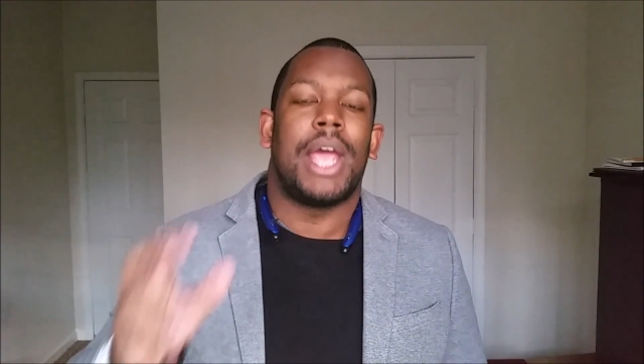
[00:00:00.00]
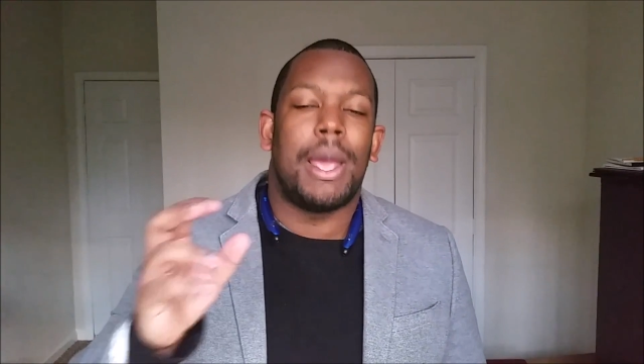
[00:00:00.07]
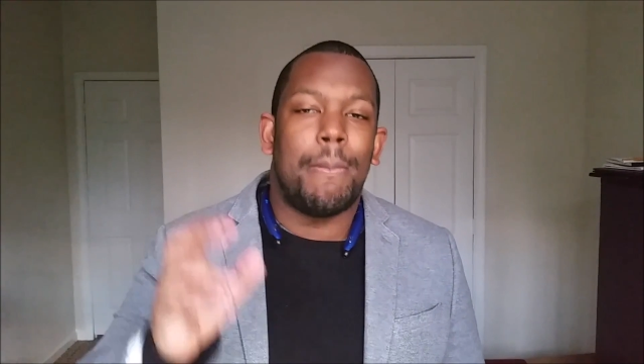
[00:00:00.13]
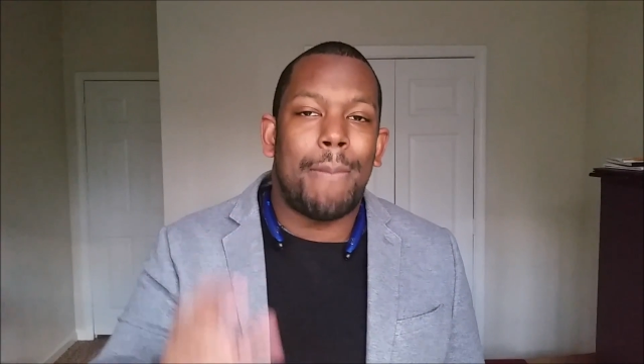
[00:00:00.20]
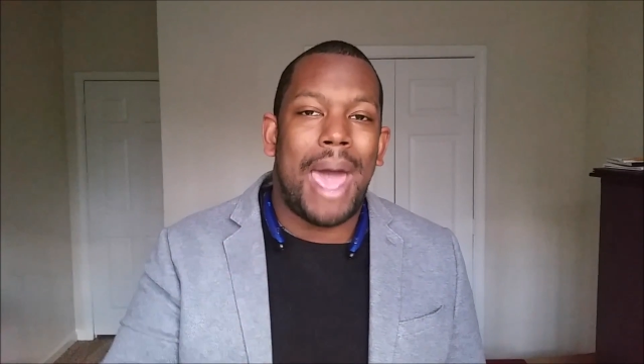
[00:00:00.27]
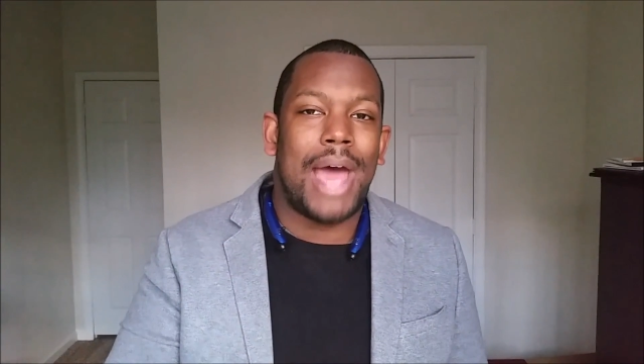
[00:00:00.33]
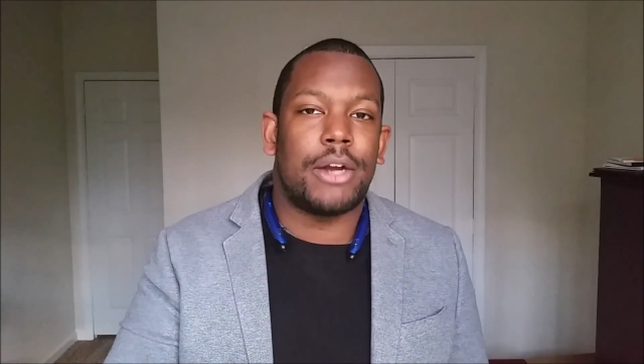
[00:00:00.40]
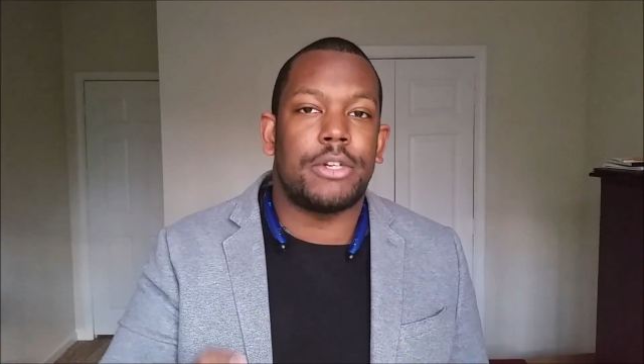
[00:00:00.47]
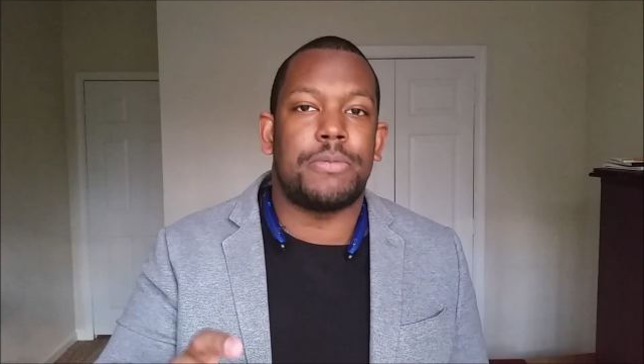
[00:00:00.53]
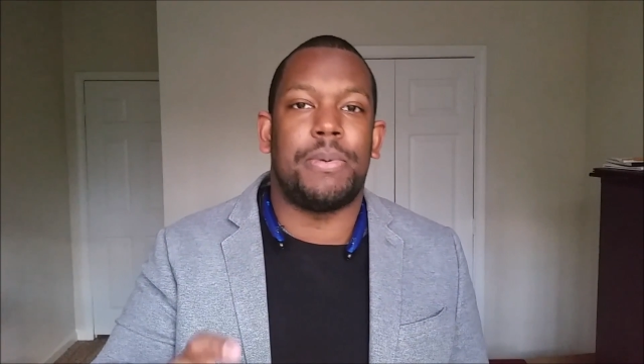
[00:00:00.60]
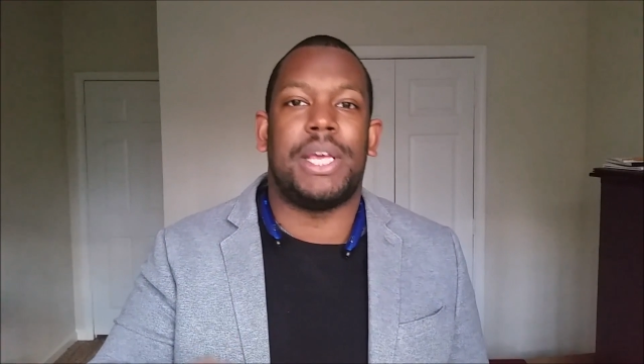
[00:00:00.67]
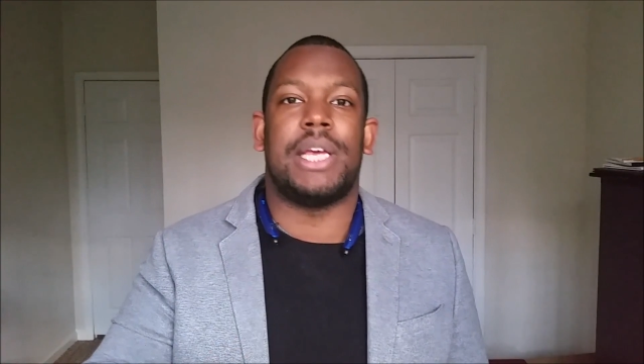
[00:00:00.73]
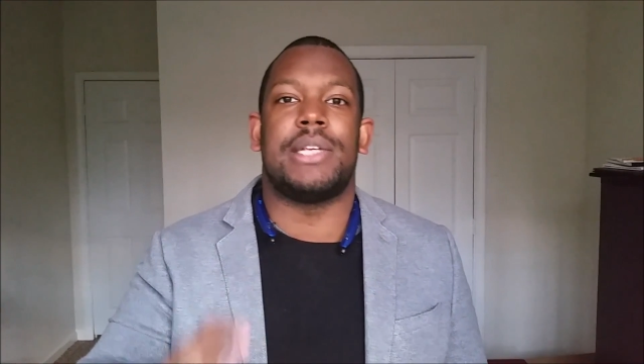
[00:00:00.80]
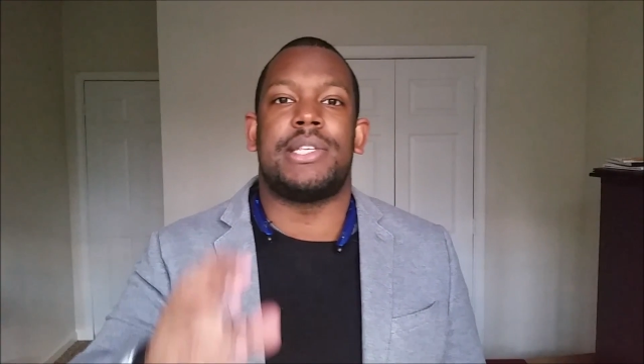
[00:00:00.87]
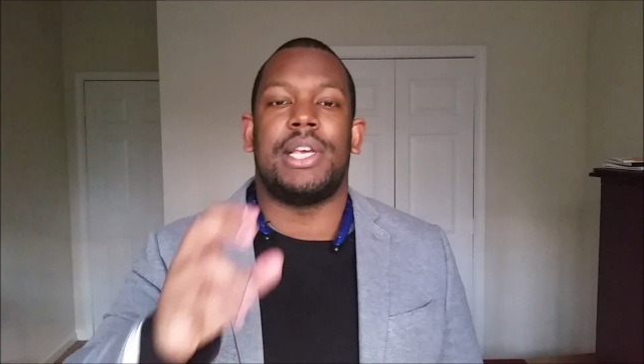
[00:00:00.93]
It matters
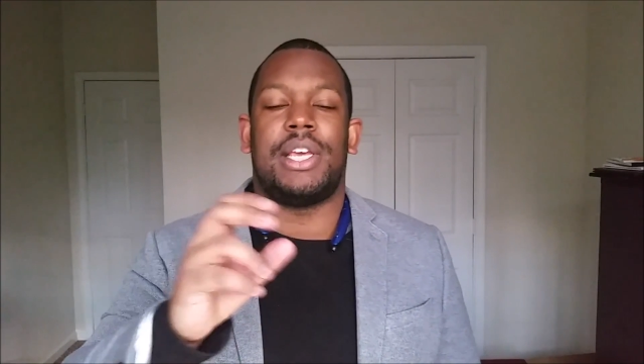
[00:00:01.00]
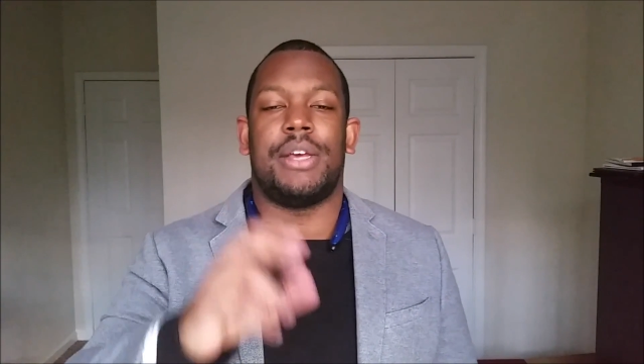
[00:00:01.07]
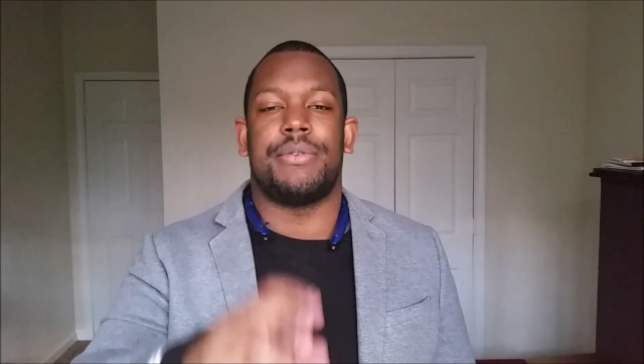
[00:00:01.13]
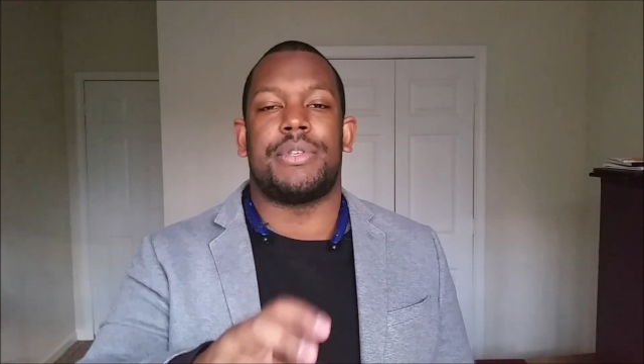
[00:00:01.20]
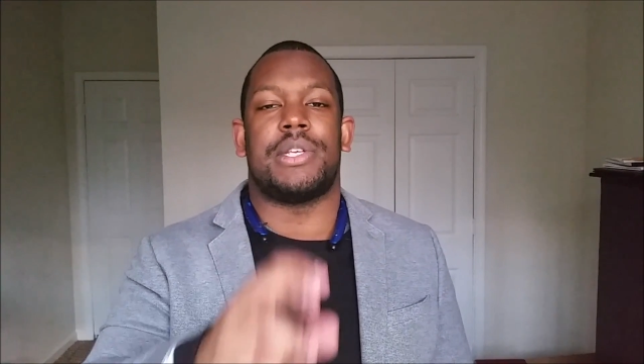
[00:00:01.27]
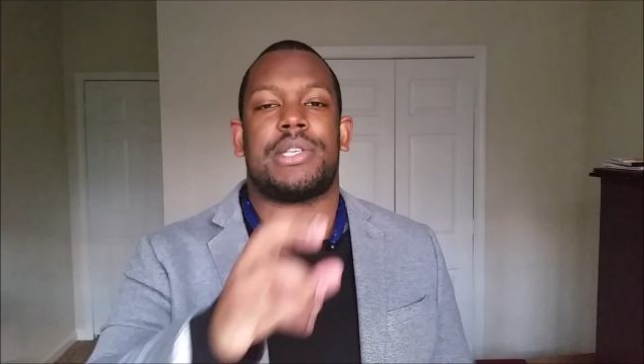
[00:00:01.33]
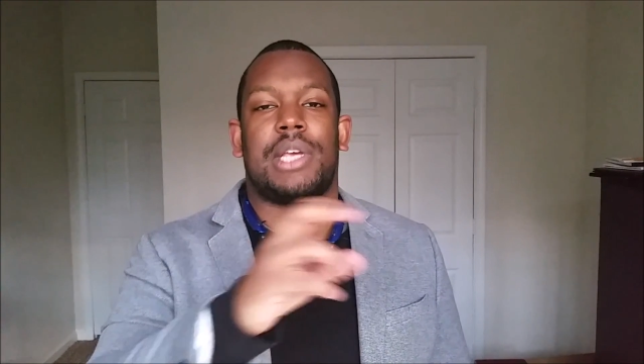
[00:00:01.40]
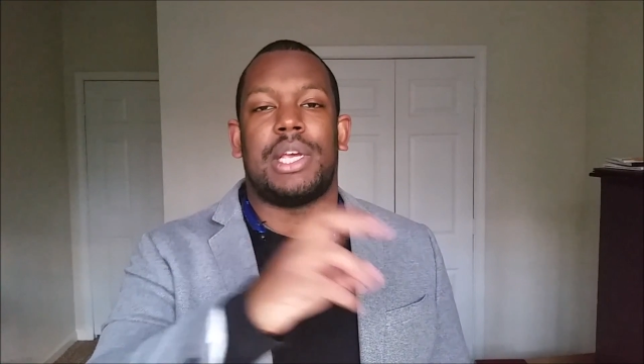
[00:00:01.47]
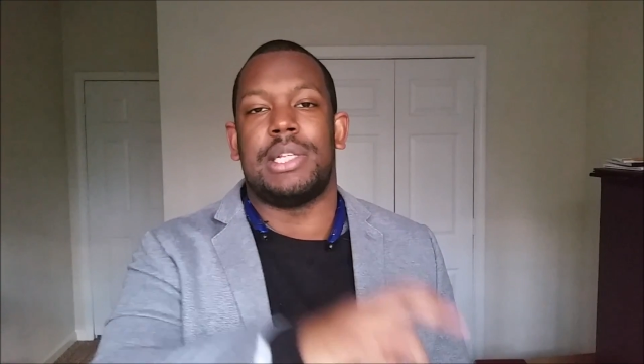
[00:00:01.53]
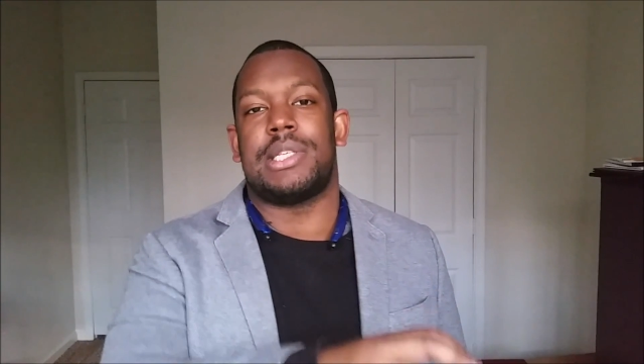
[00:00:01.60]
because it gives us